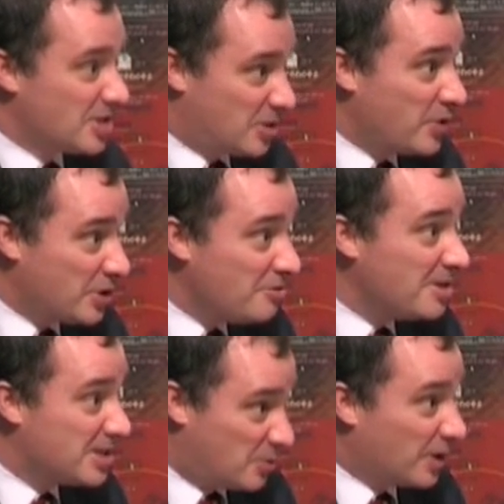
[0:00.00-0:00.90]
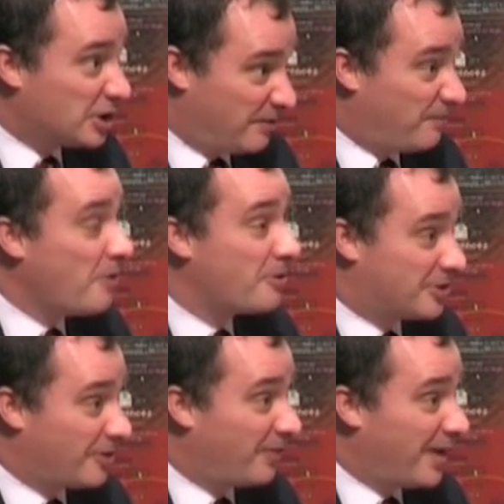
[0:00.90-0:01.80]
So we do need to actually
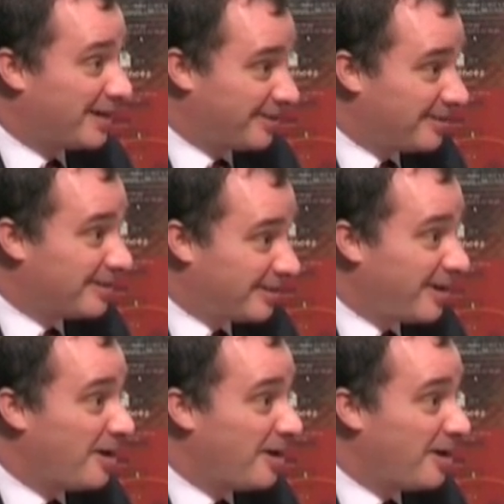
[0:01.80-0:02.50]
focus on that and